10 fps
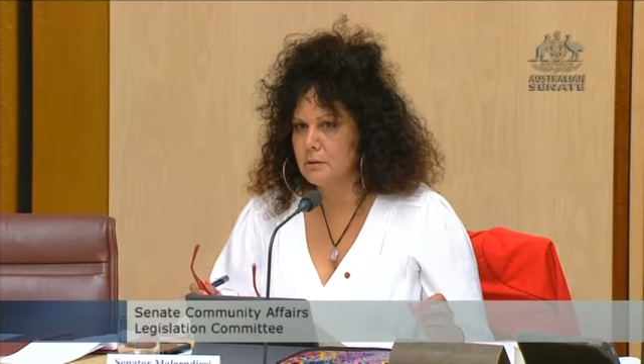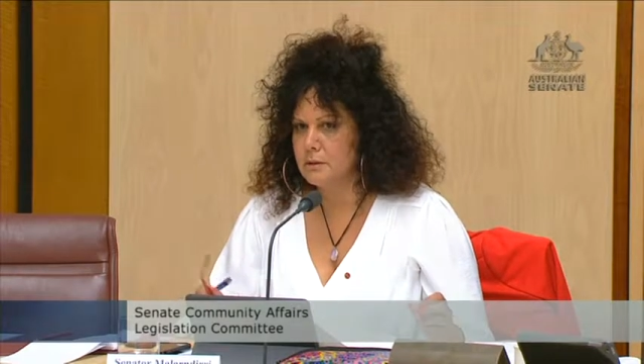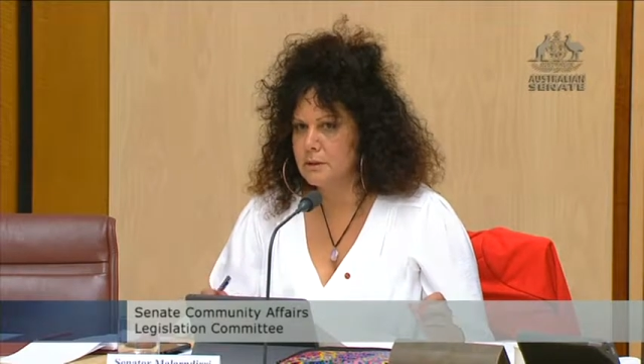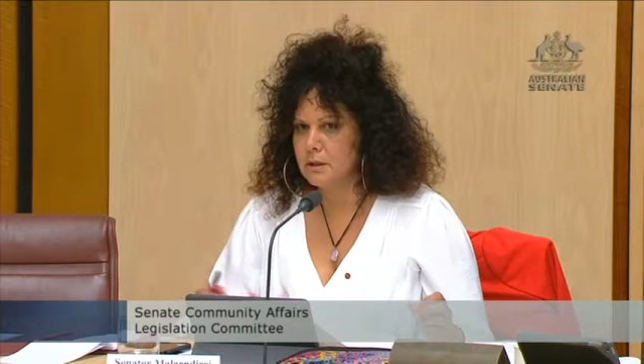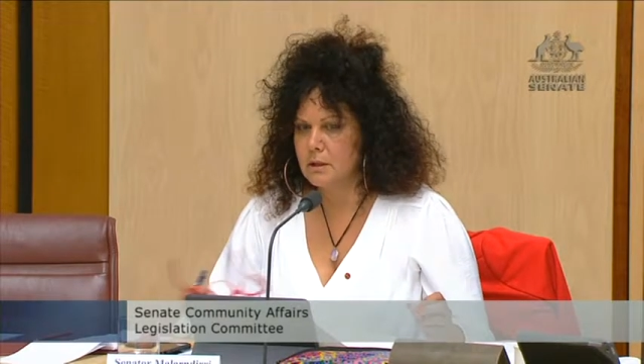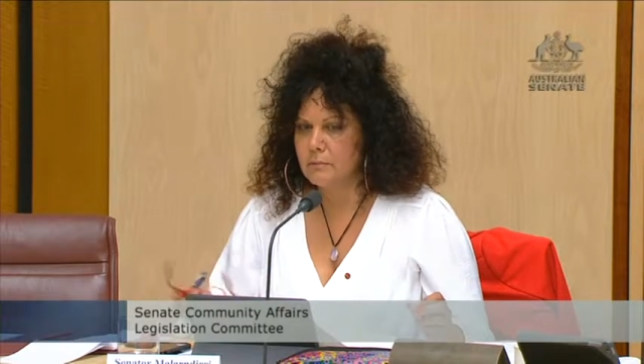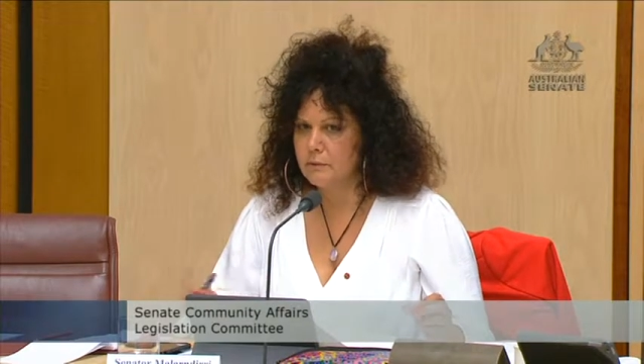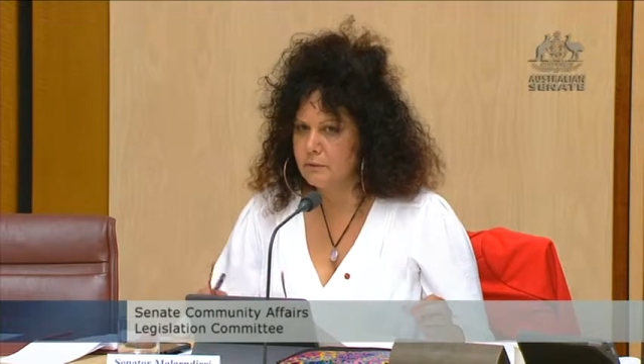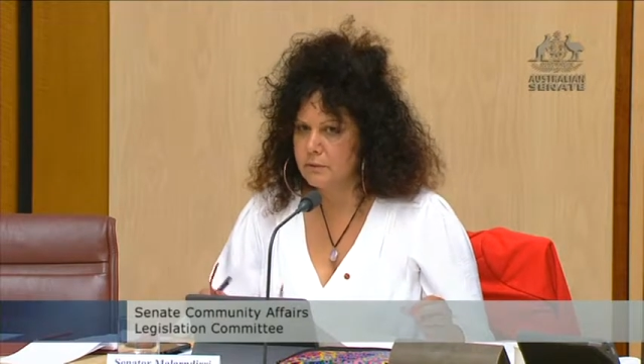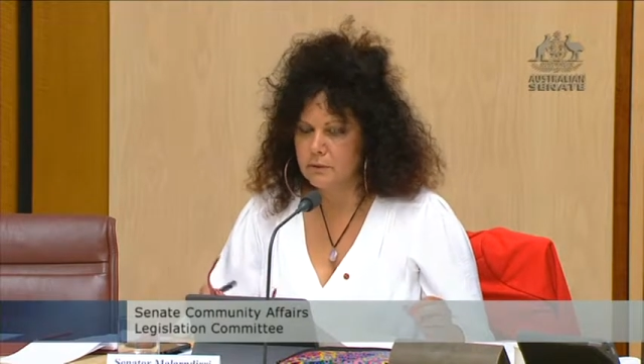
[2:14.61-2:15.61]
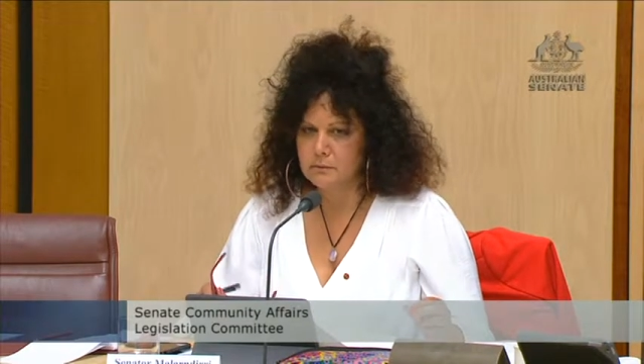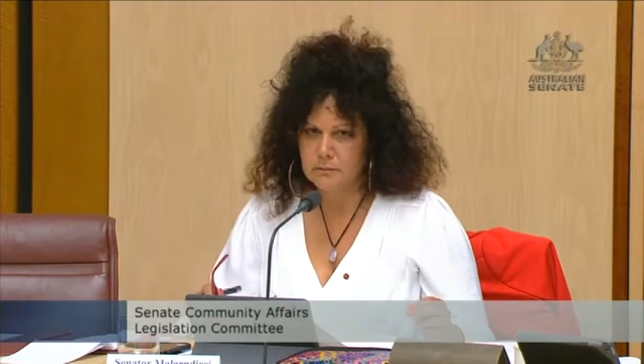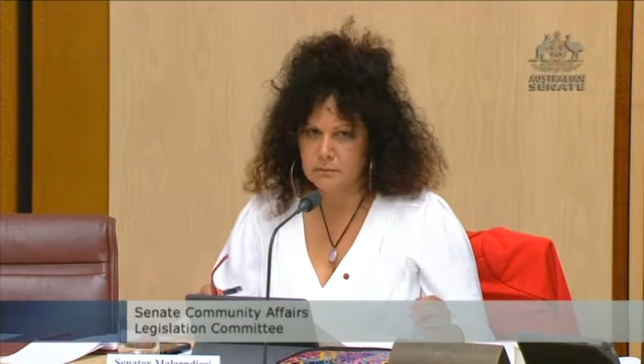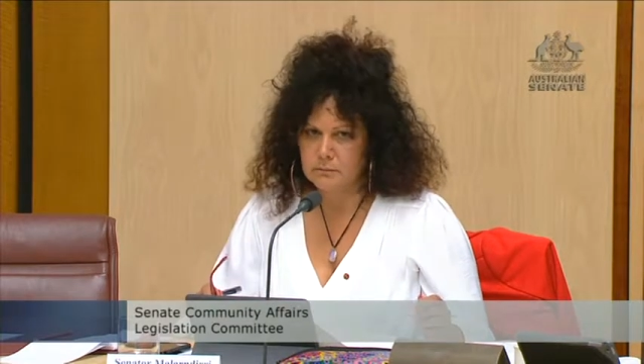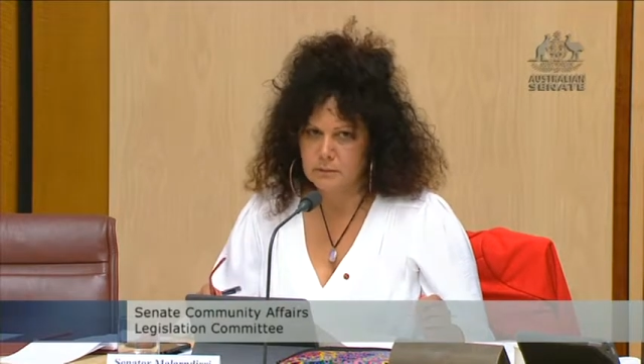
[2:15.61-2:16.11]
Has that come through in
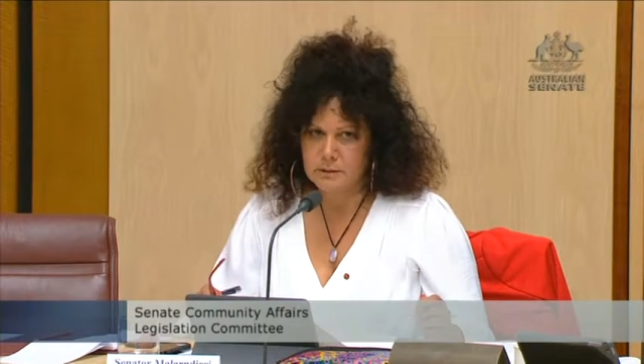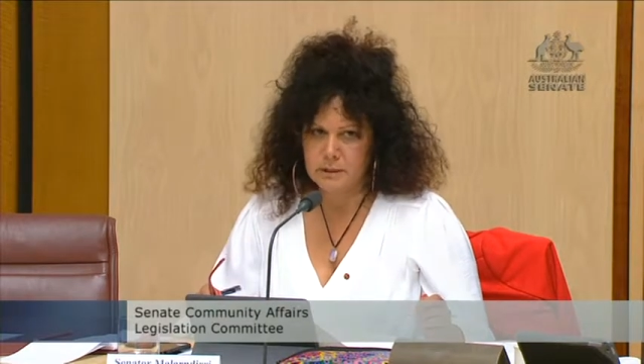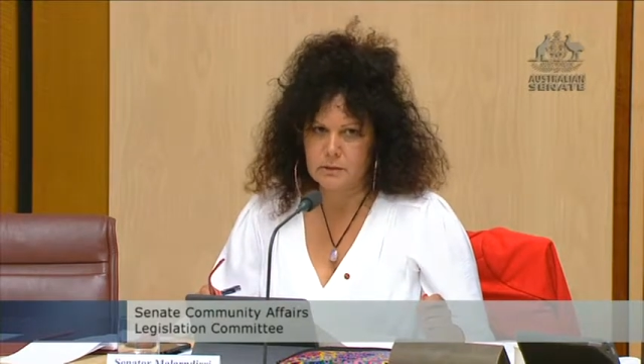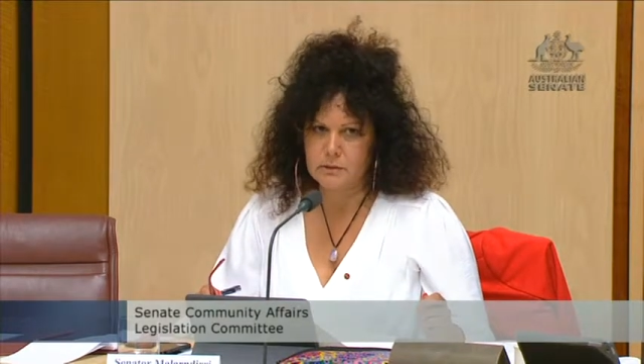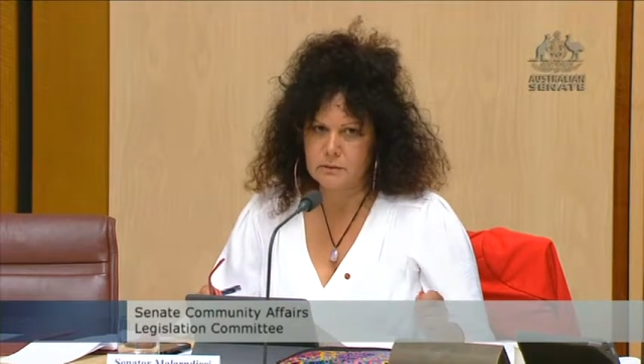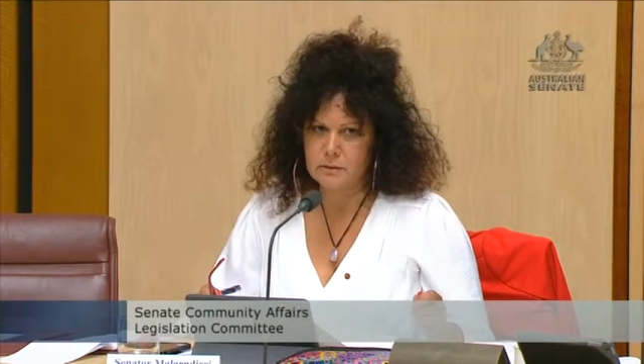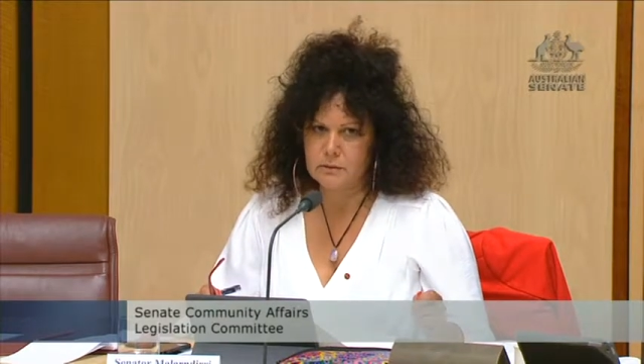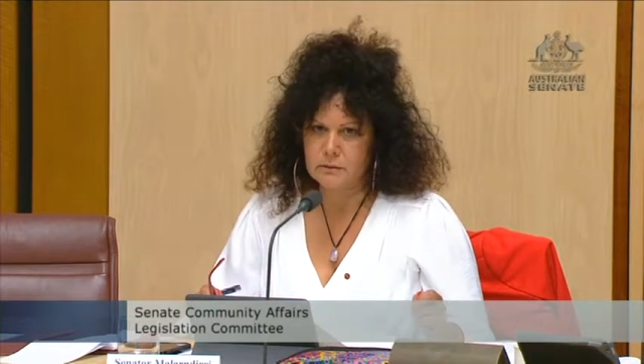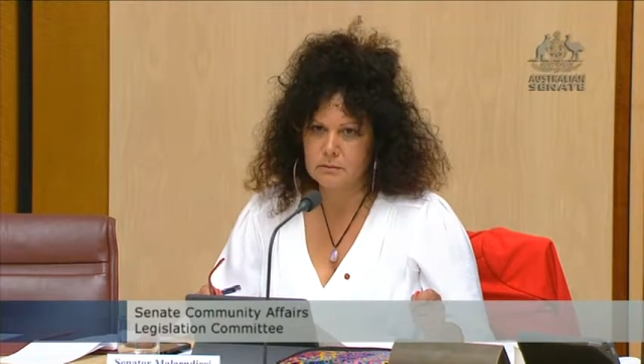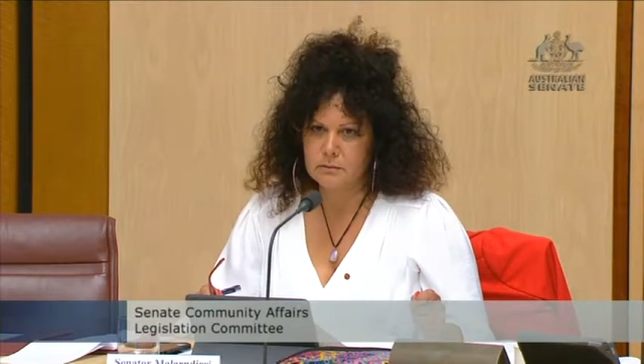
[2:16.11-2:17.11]
discussions with?